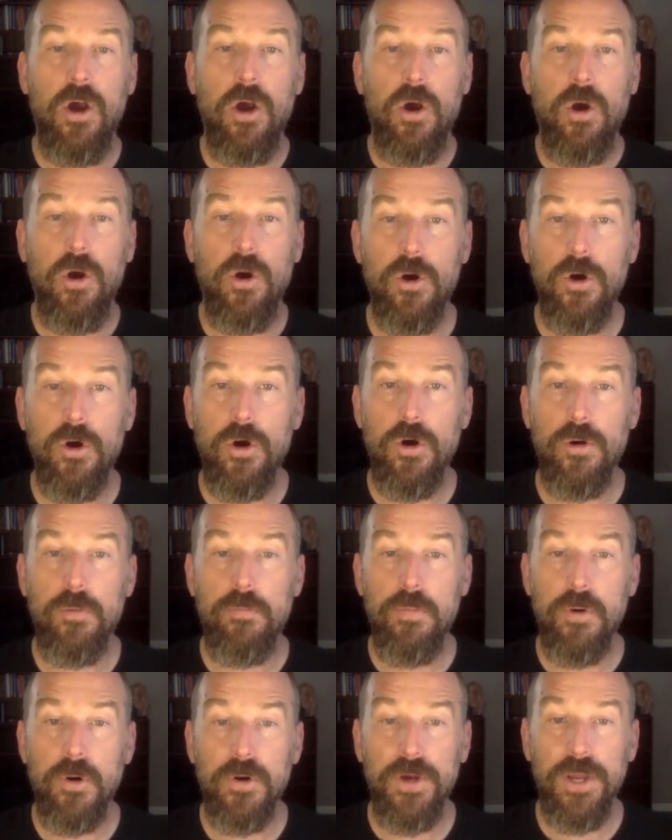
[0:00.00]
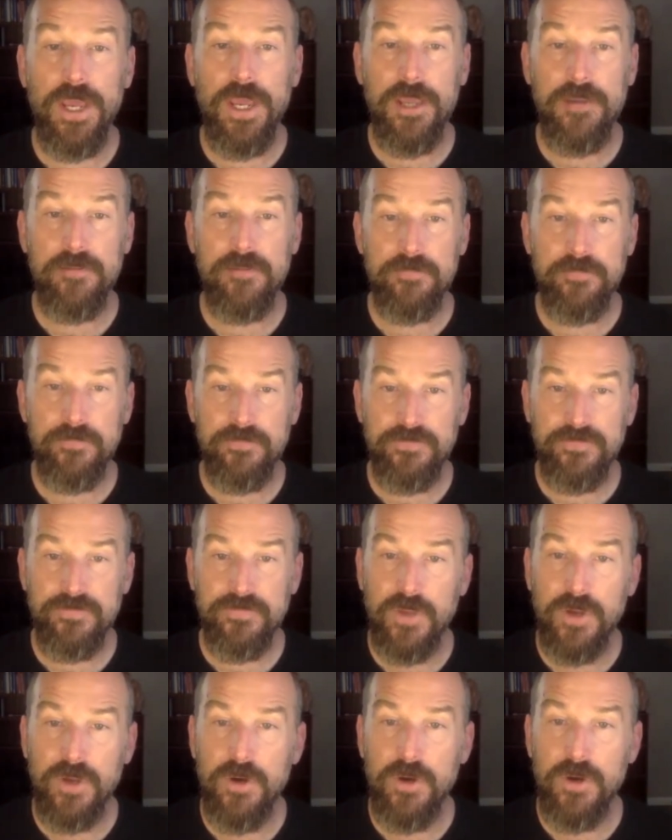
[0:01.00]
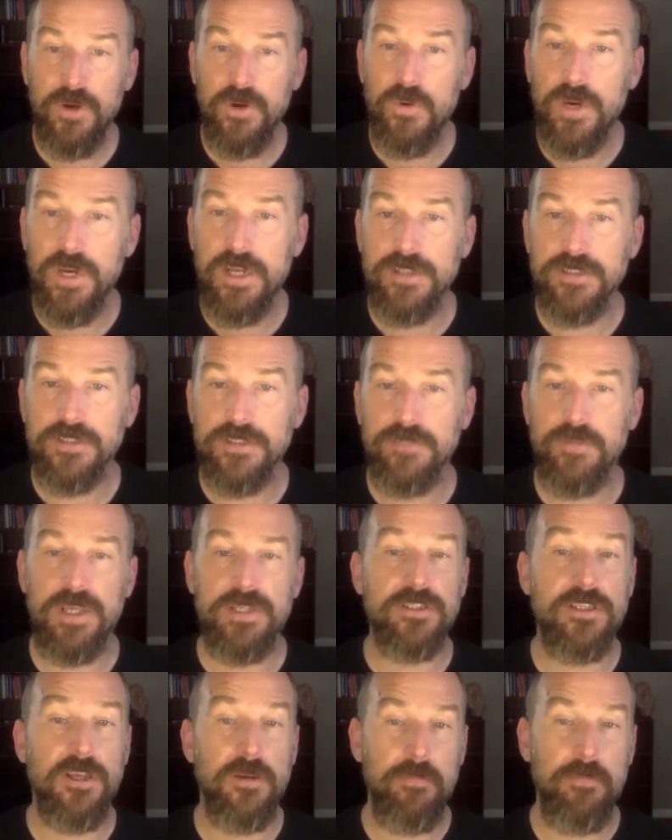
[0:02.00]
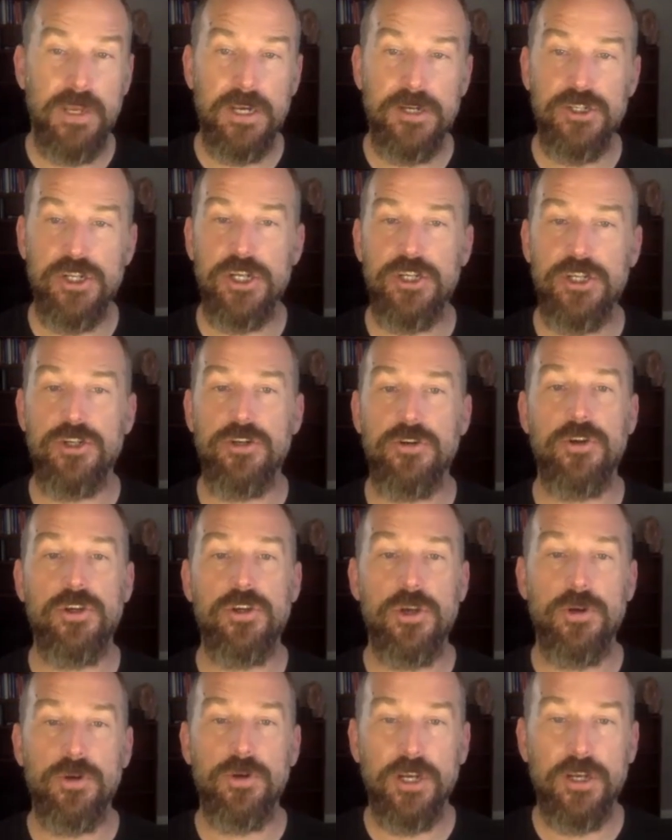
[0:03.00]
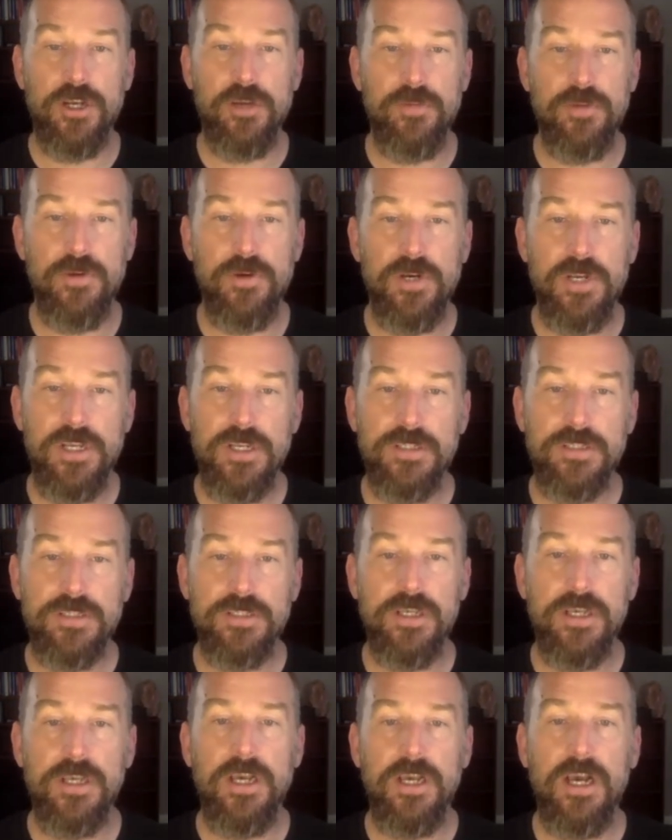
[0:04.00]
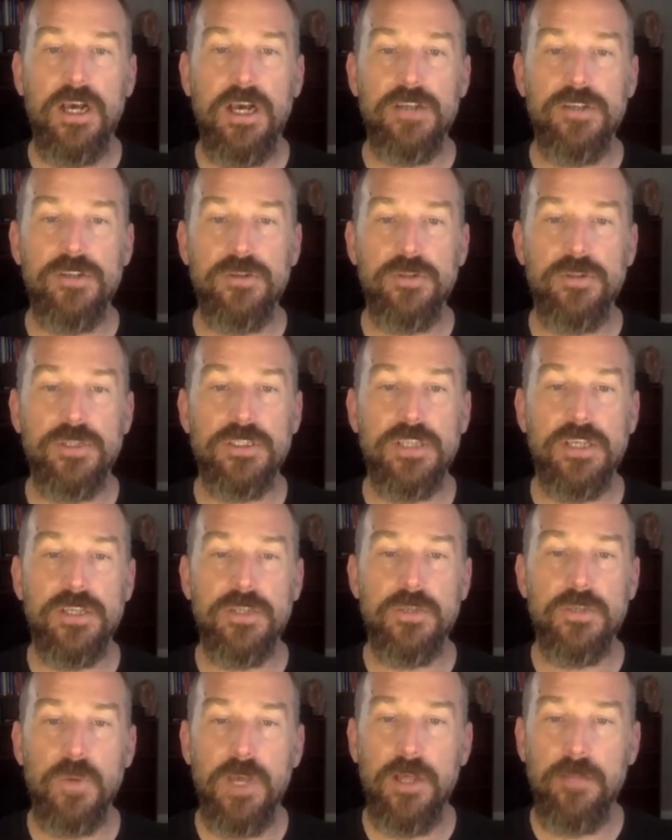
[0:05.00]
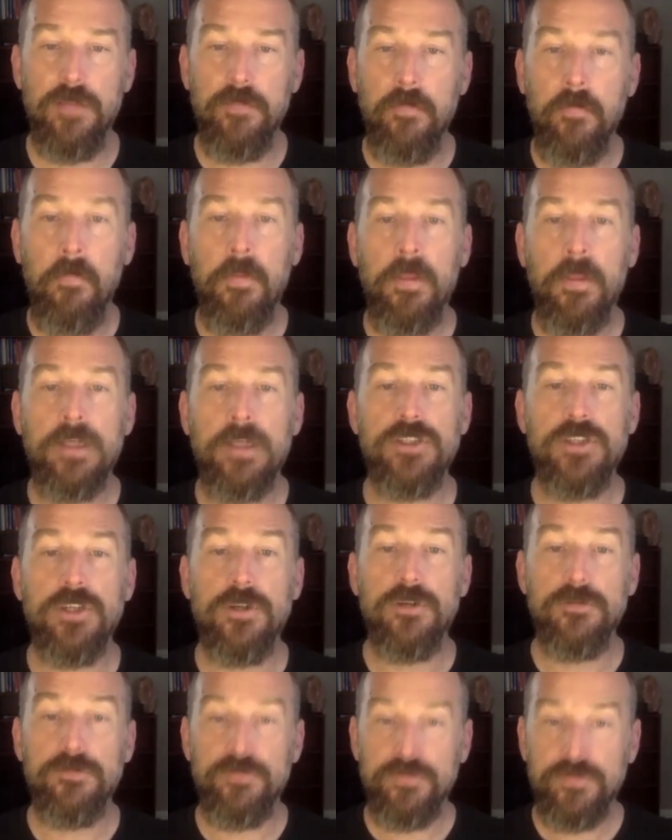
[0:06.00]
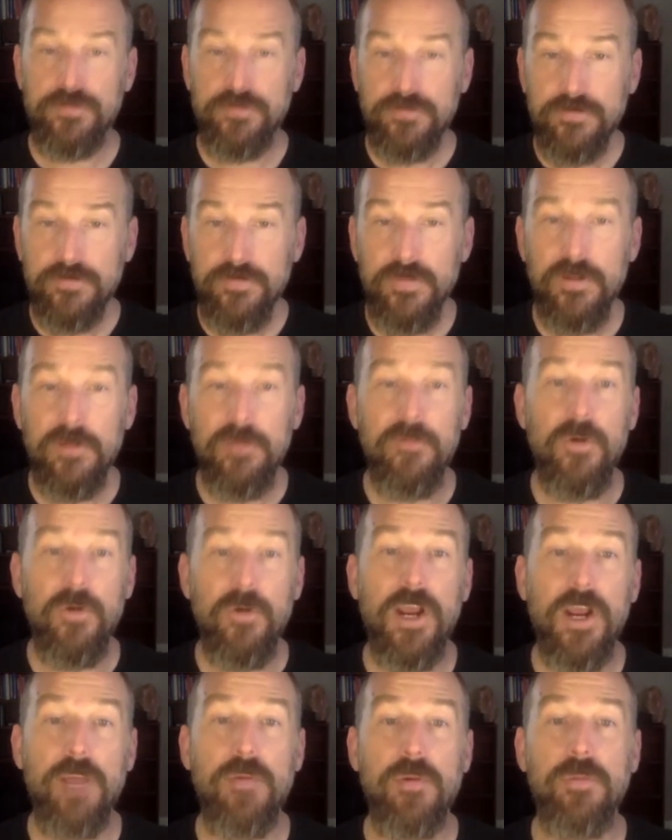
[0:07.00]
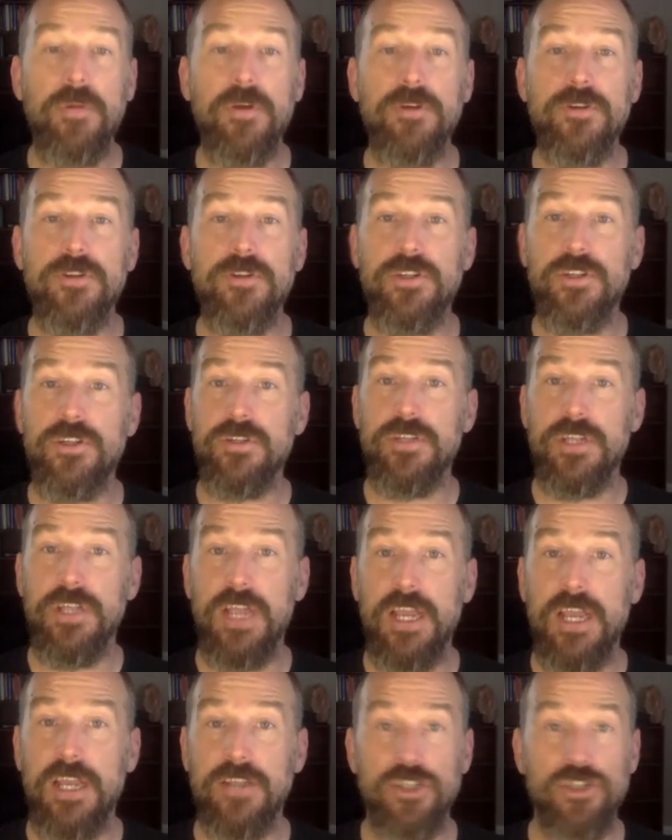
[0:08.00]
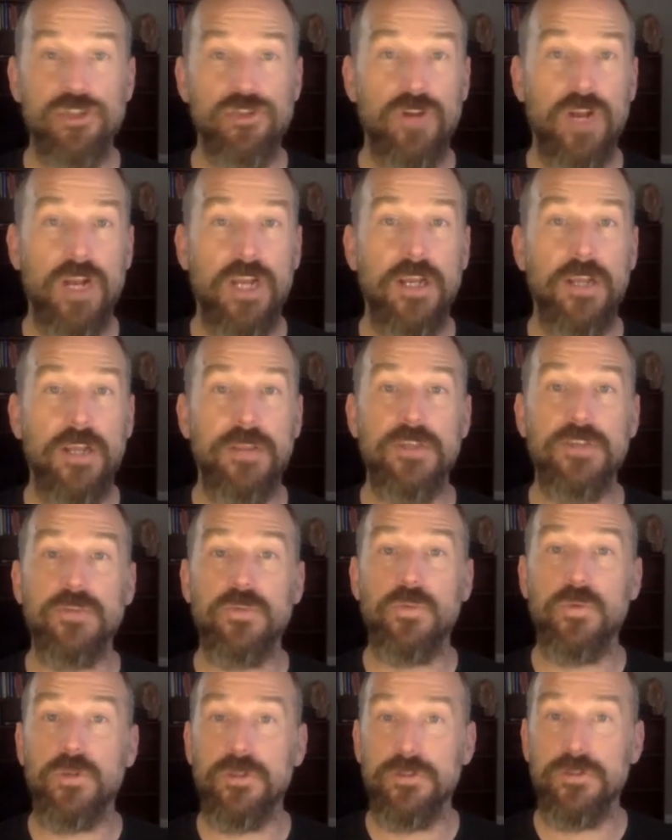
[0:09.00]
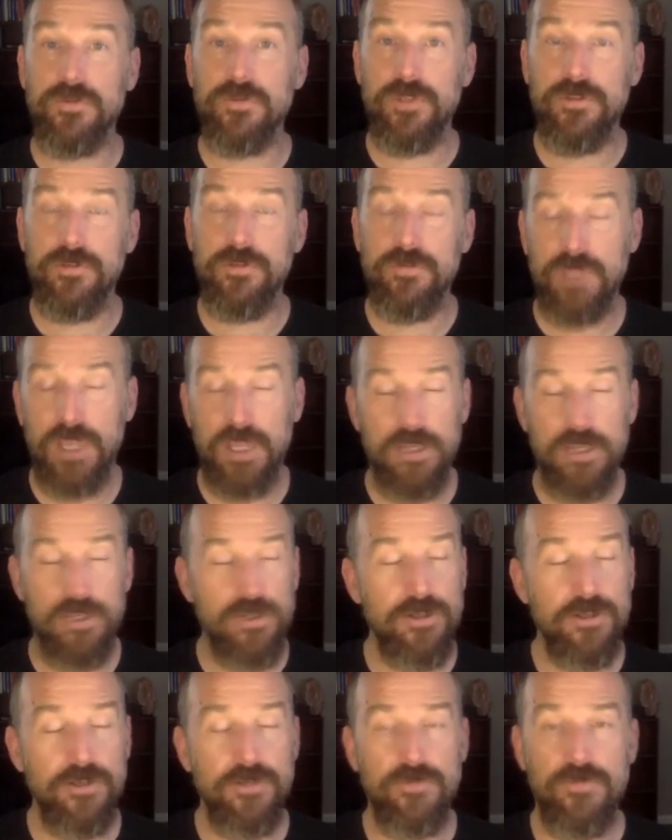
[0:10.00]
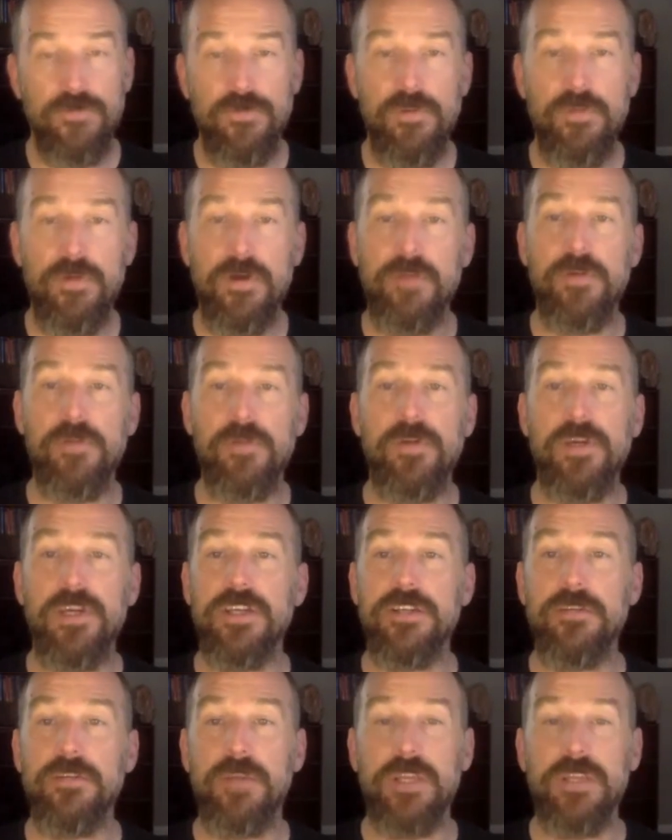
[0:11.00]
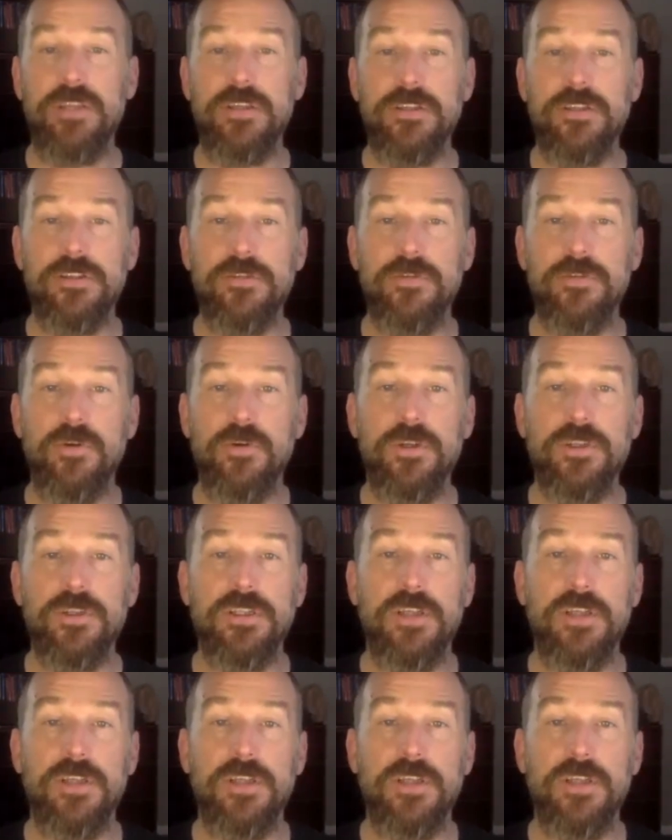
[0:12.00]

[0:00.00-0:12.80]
Oh boy. Oh, what else? Yeah, some meditation or yoga communities do this as well. So what I propose to you today to try on this worldview, and you can rebut me, we can debate this, of course.